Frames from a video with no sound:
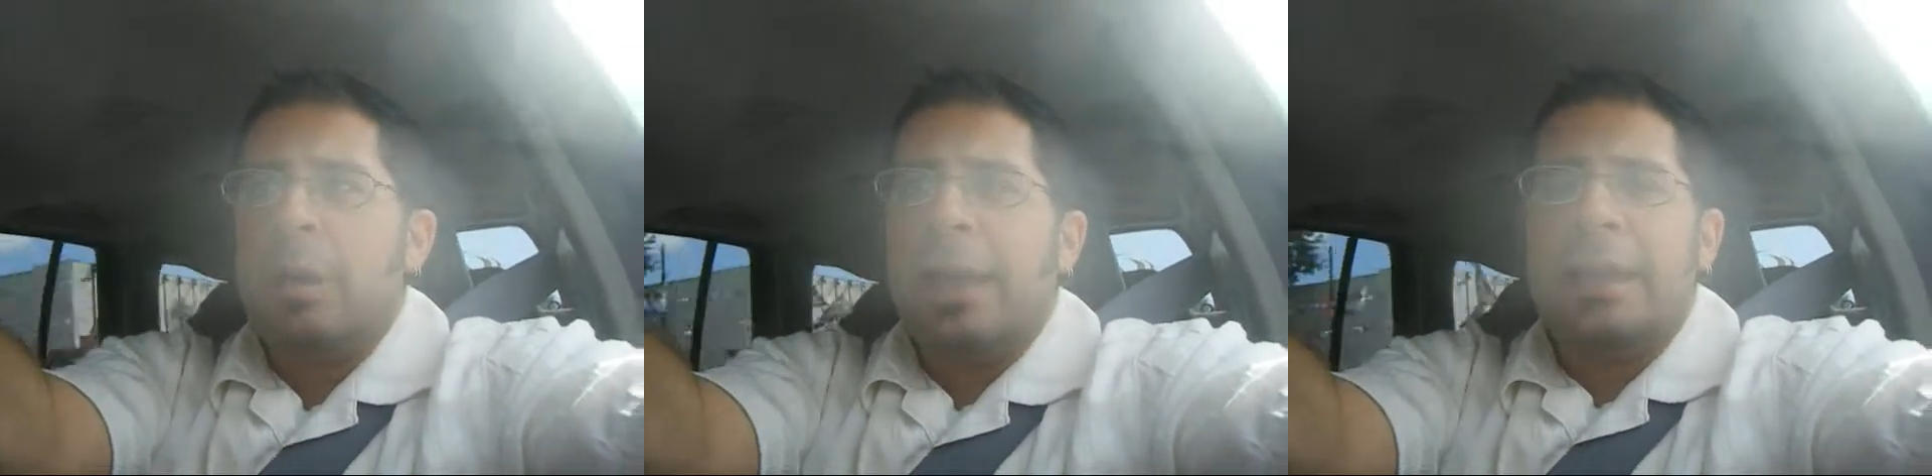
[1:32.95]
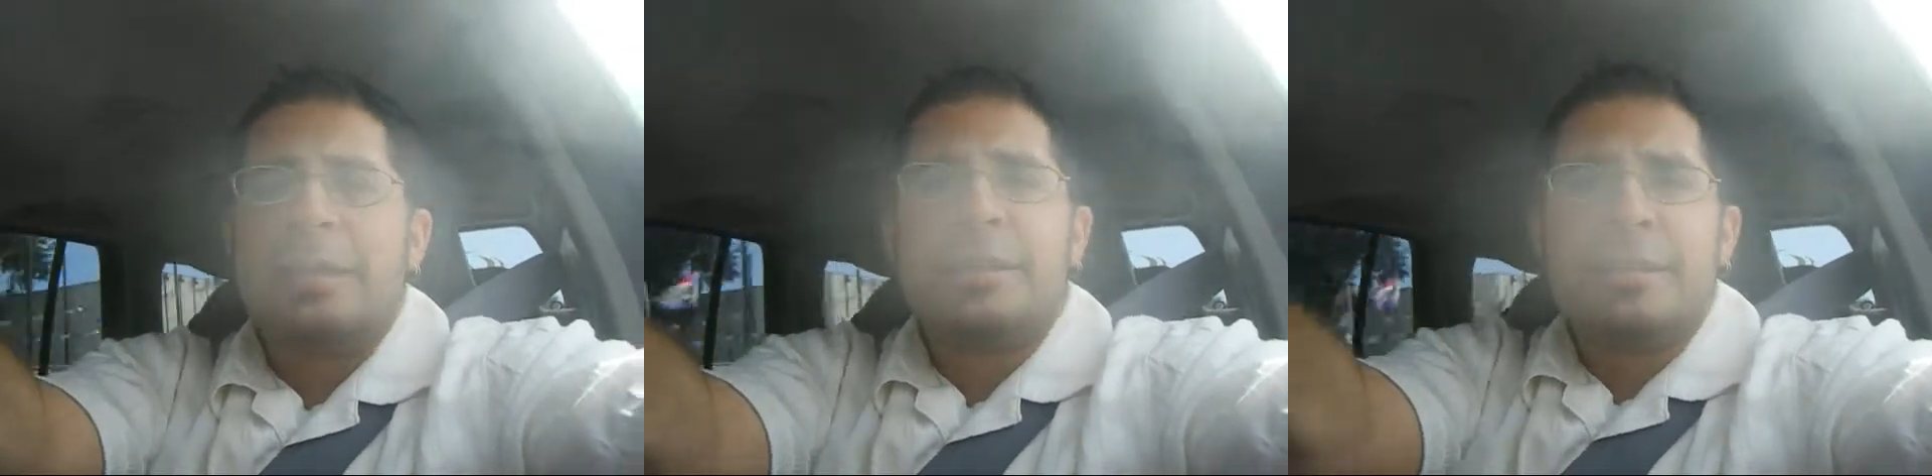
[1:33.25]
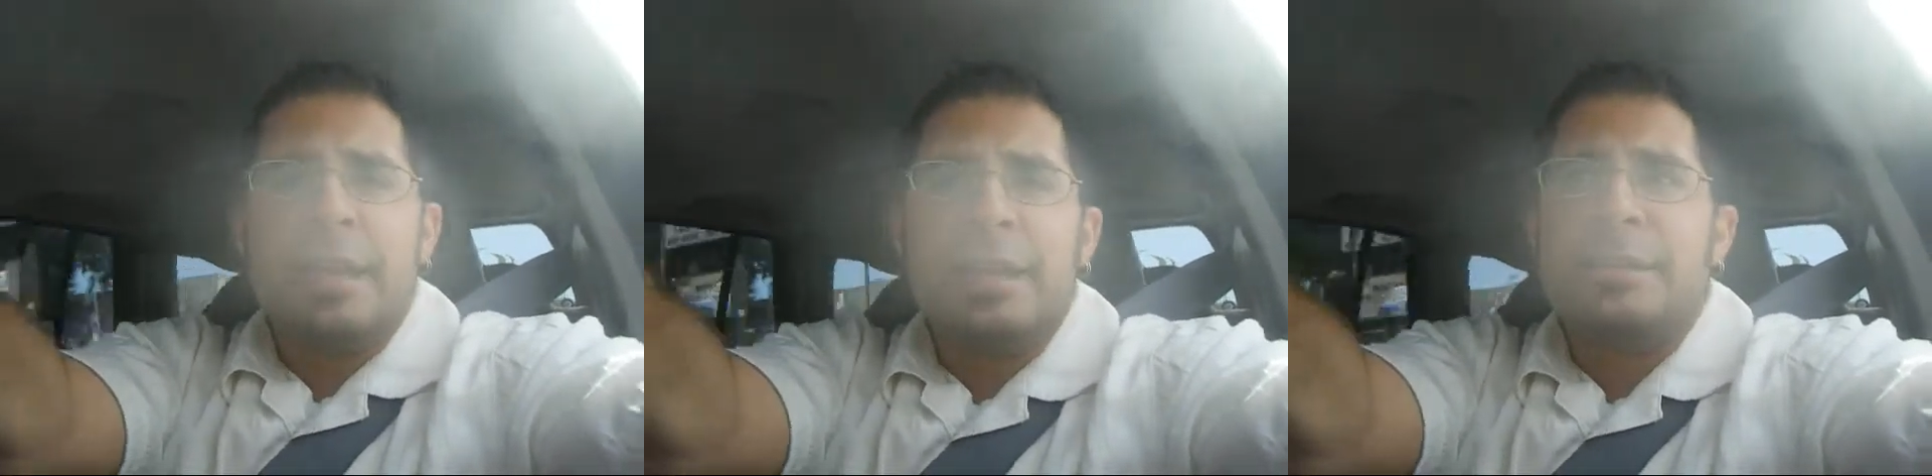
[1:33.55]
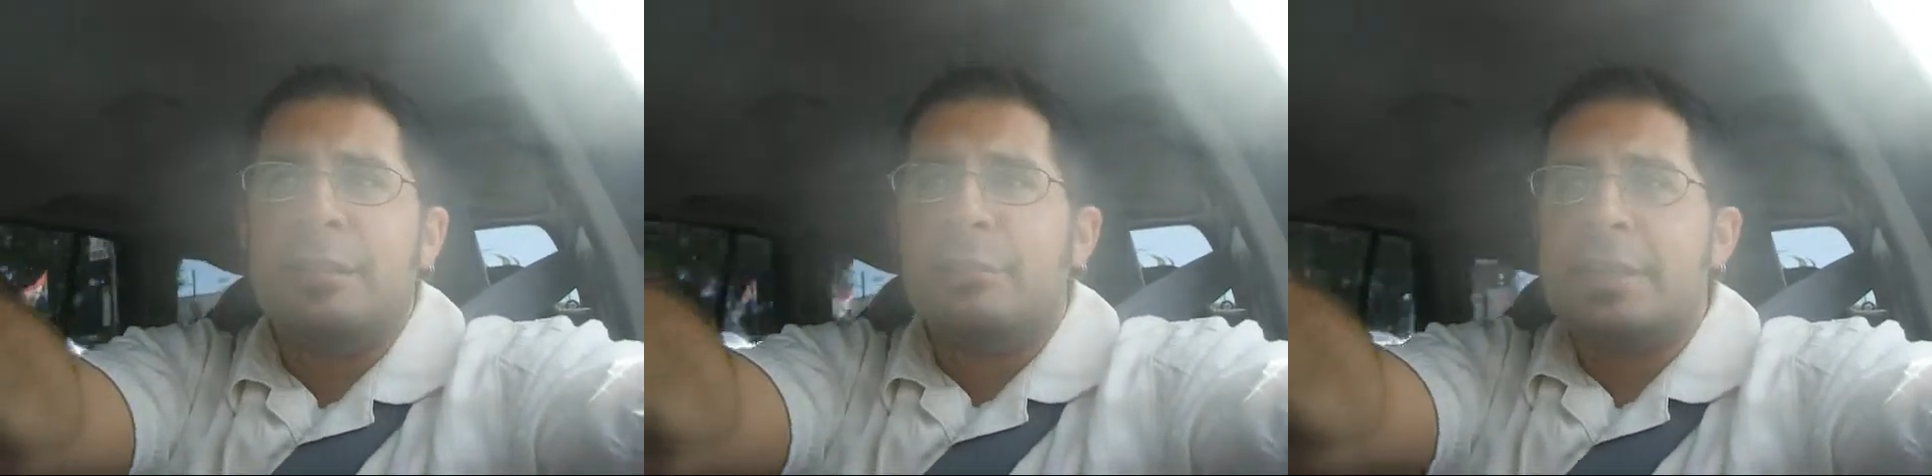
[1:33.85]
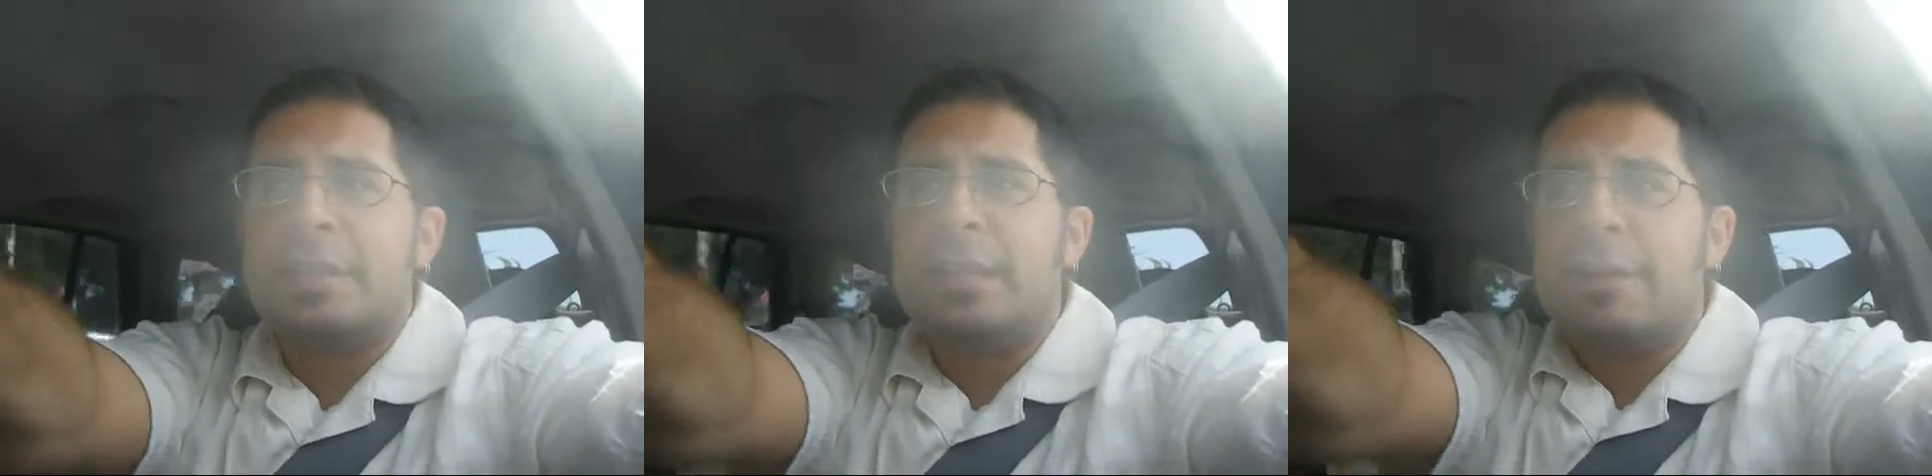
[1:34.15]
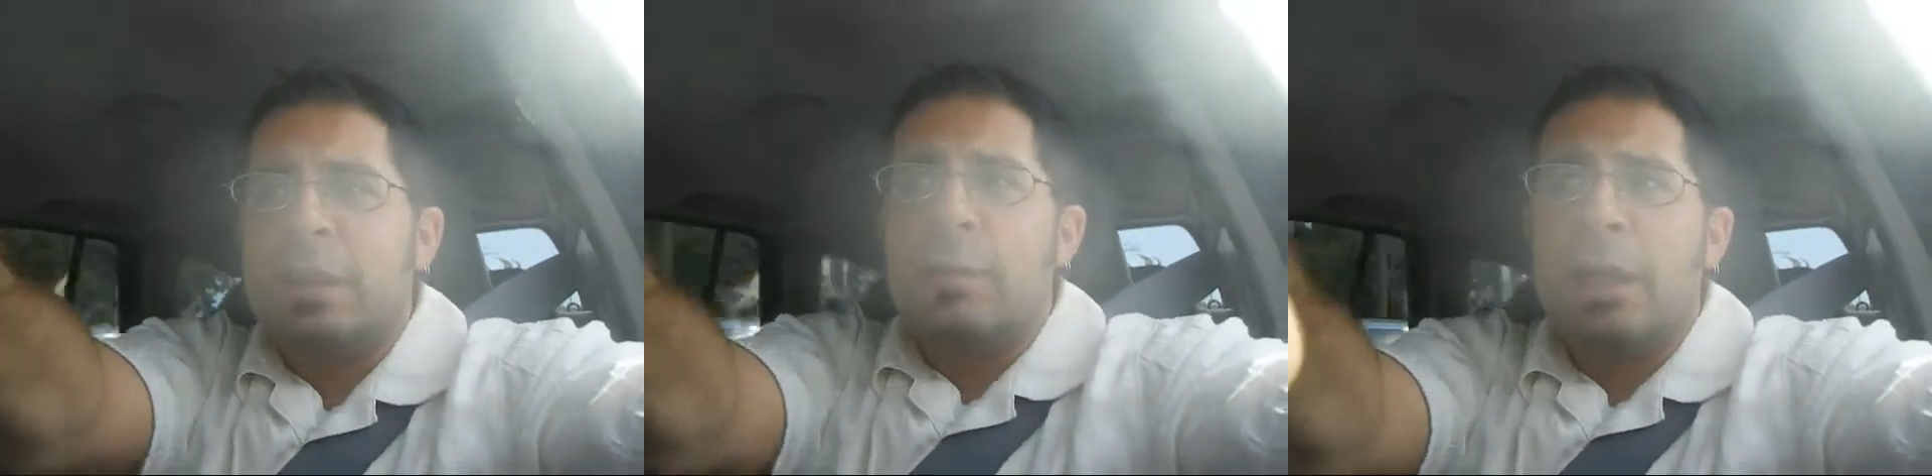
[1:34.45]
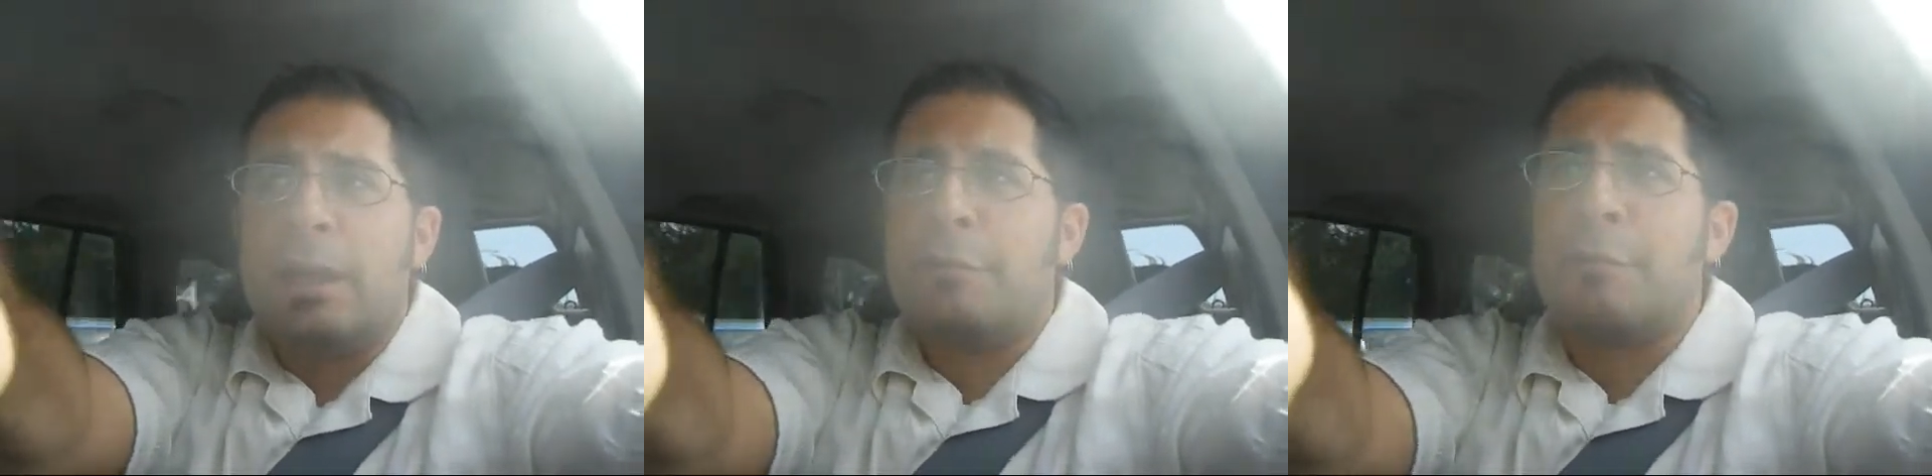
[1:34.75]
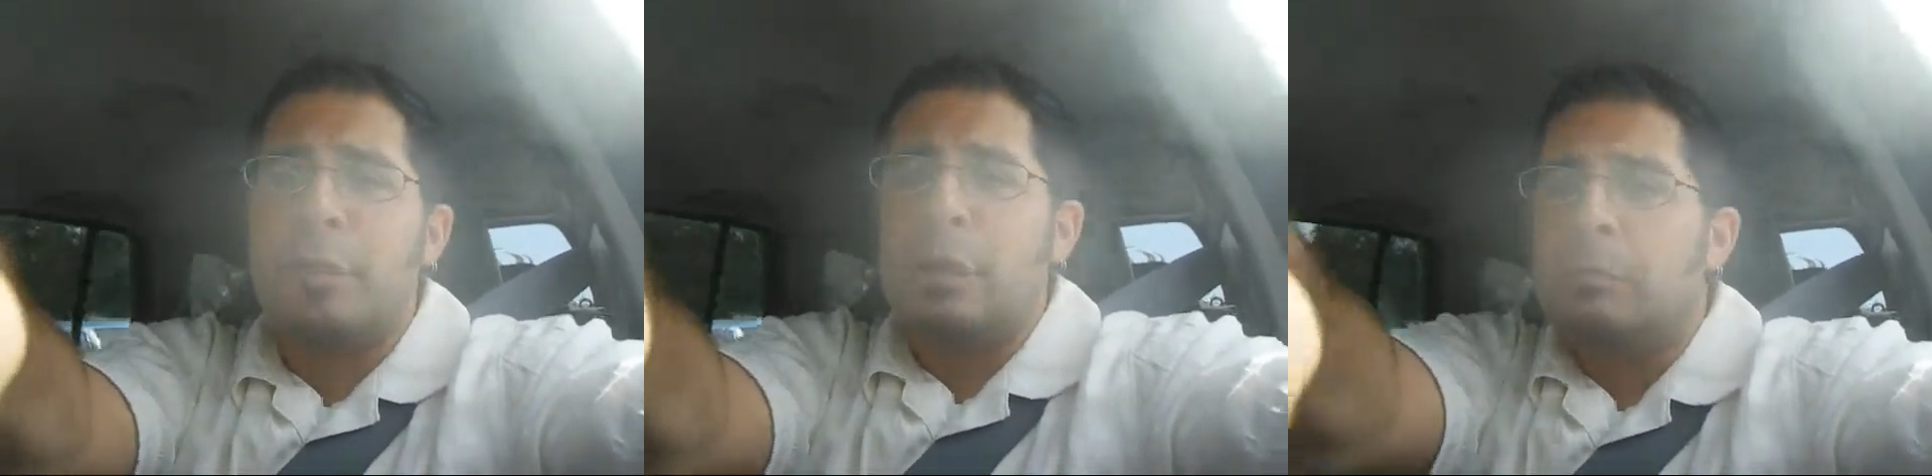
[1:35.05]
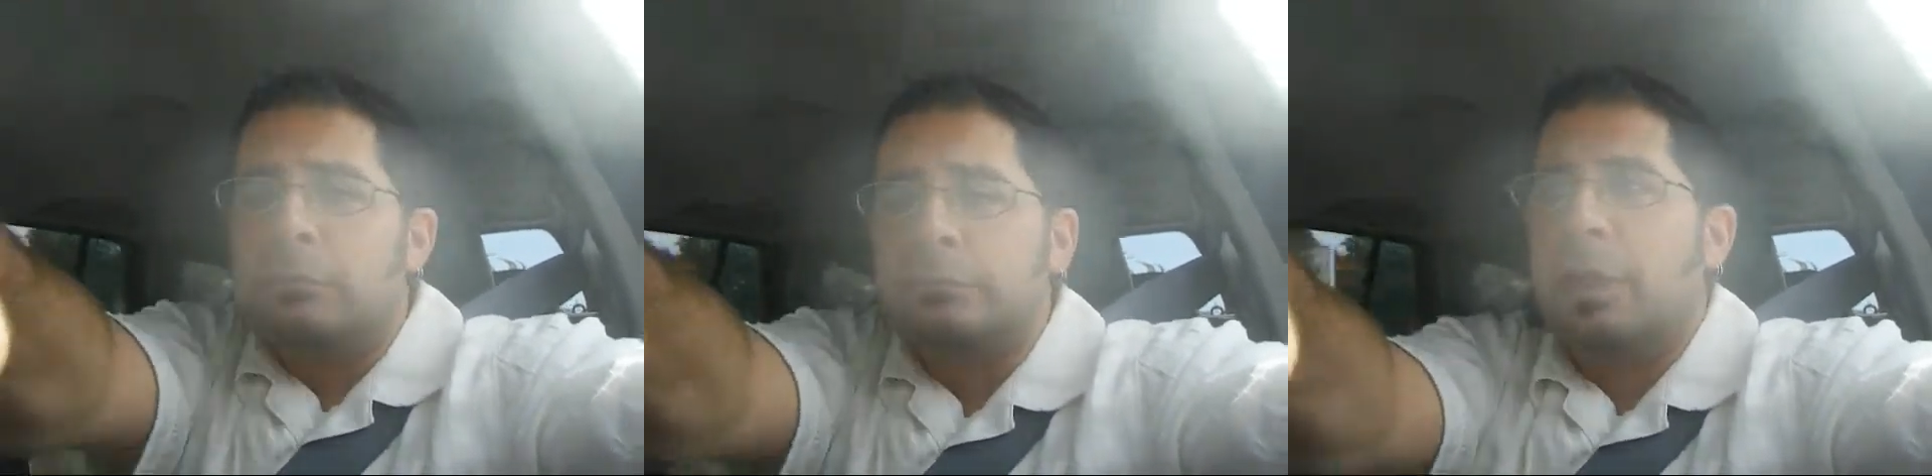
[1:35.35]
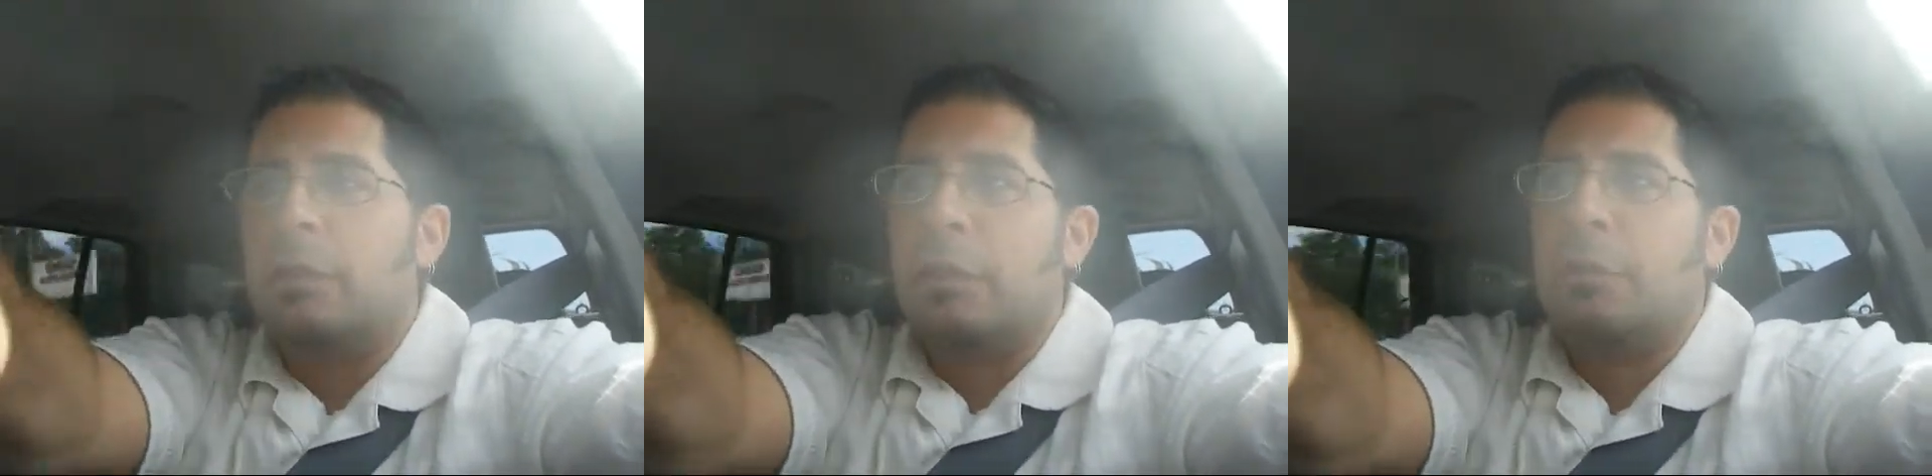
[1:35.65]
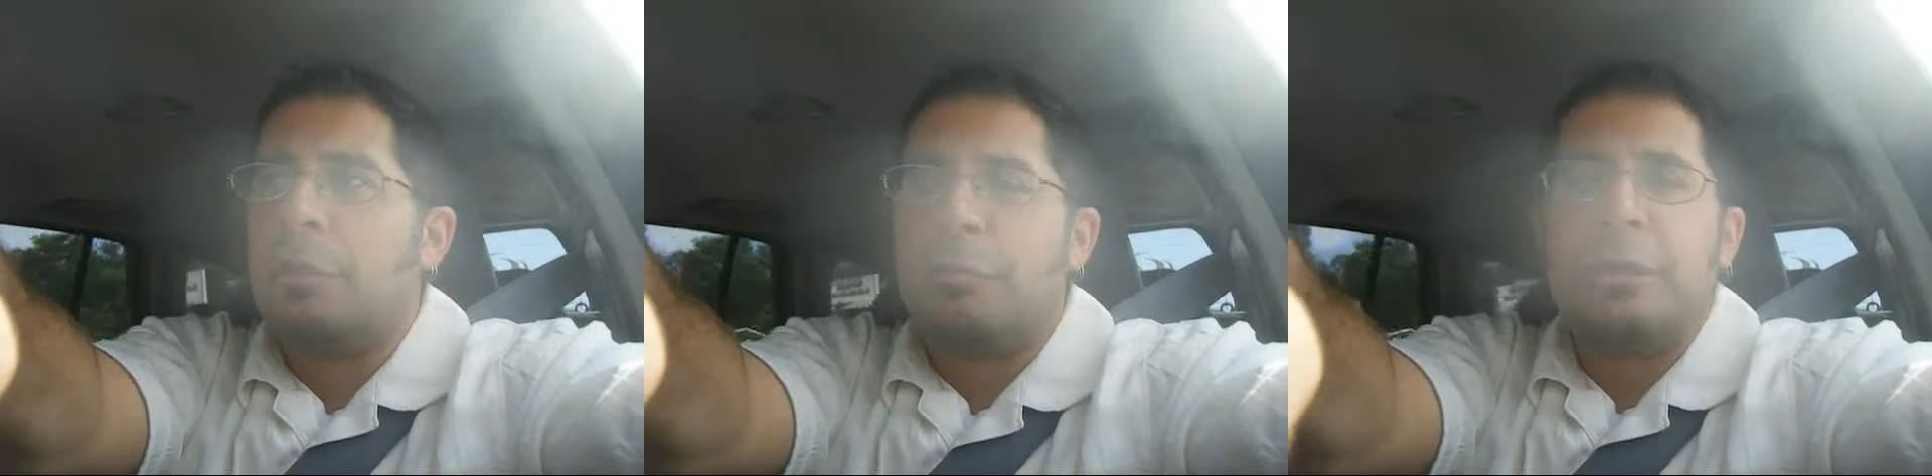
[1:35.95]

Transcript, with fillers: banks tend to receive anywhere from, I don't know,